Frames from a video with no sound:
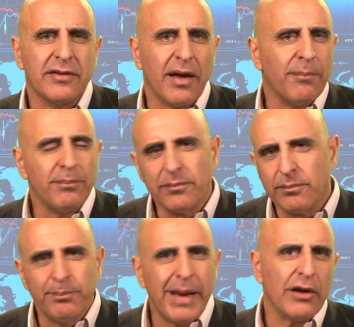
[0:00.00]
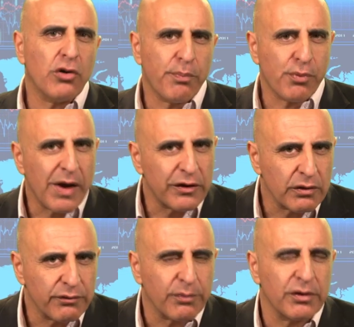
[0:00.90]
a bank corporation
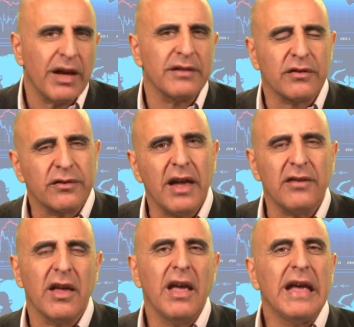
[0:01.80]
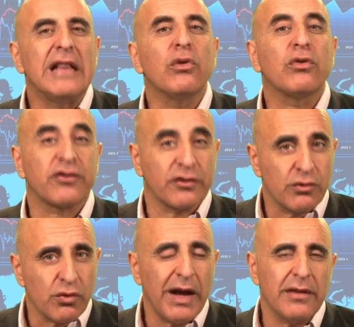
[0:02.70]
from the United States. It looks
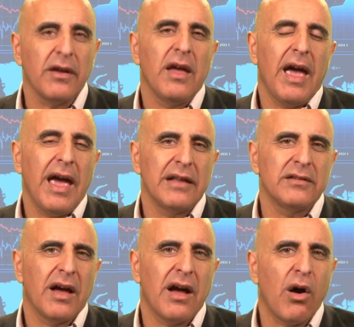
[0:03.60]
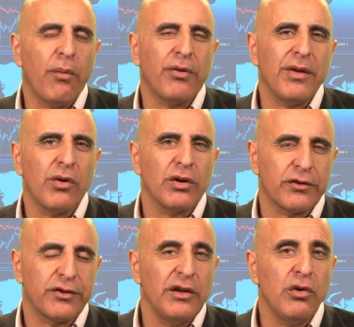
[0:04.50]
great and uh, hopefully going to
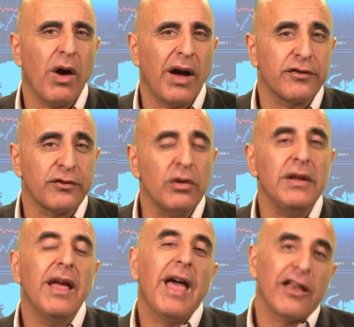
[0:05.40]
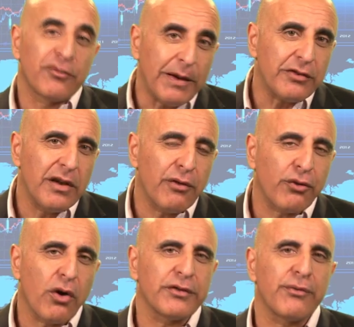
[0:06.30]
see new highs soon, especially of
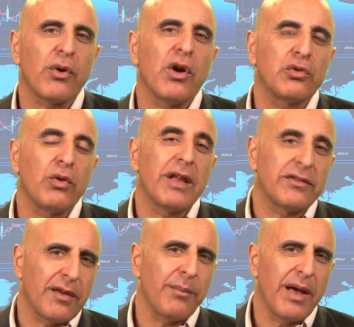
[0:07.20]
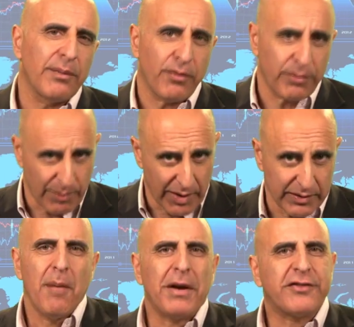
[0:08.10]
course if we're going to get some help from the market.
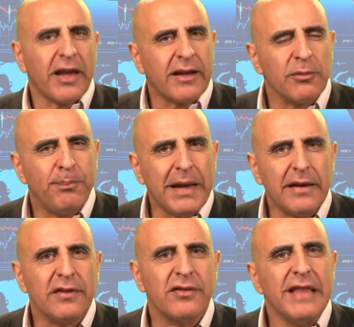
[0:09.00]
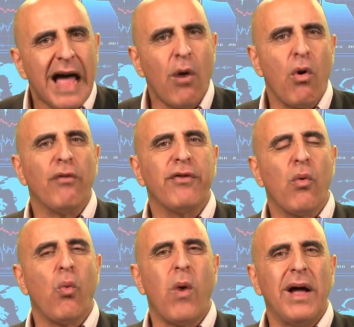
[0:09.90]
My second pick is now over
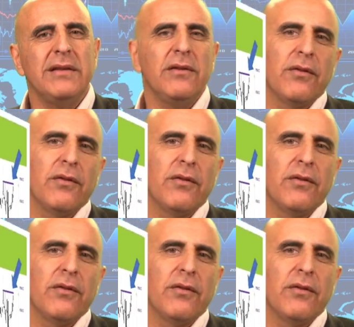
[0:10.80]
one